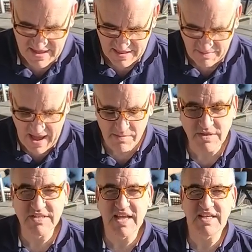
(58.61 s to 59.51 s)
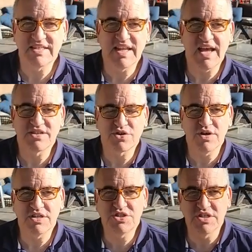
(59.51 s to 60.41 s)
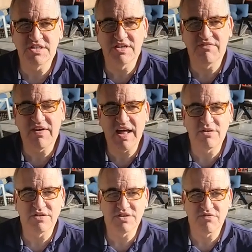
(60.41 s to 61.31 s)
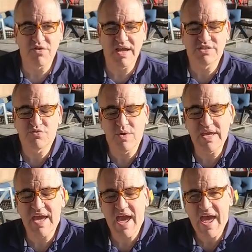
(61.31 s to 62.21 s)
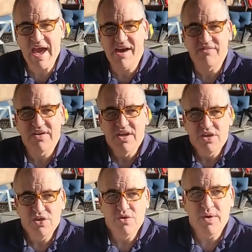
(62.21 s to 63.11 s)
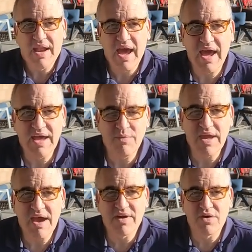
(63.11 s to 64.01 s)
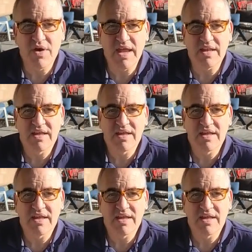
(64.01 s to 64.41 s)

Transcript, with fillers: the Bible says that as Christians and followers of Christ, we have, you and I, we have a great